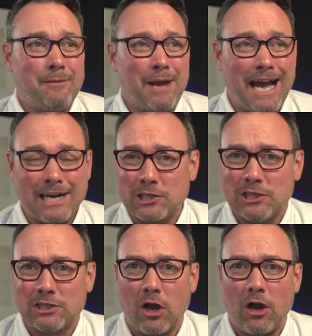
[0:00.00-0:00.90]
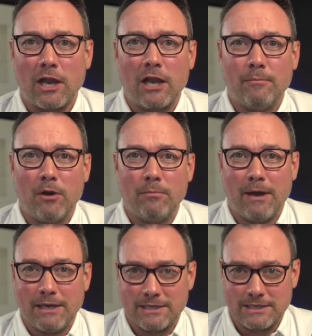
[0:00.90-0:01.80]
actually talking about
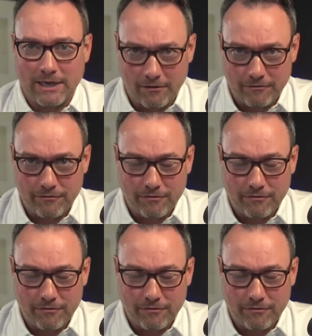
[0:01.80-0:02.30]
myself